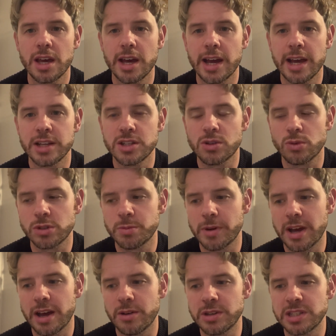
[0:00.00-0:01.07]
Ange talked
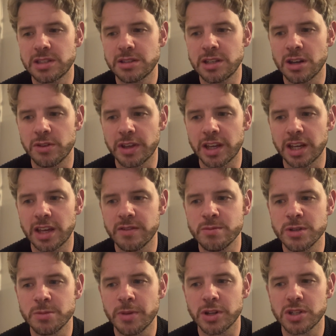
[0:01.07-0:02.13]
about how they're going to give him
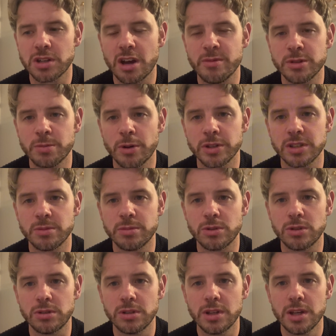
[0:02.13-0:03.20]
as much time as
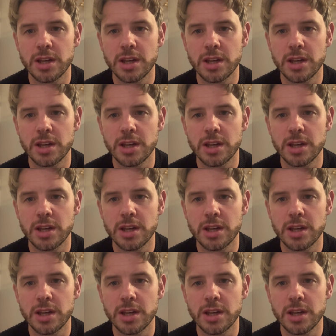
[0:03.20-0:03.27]
possible,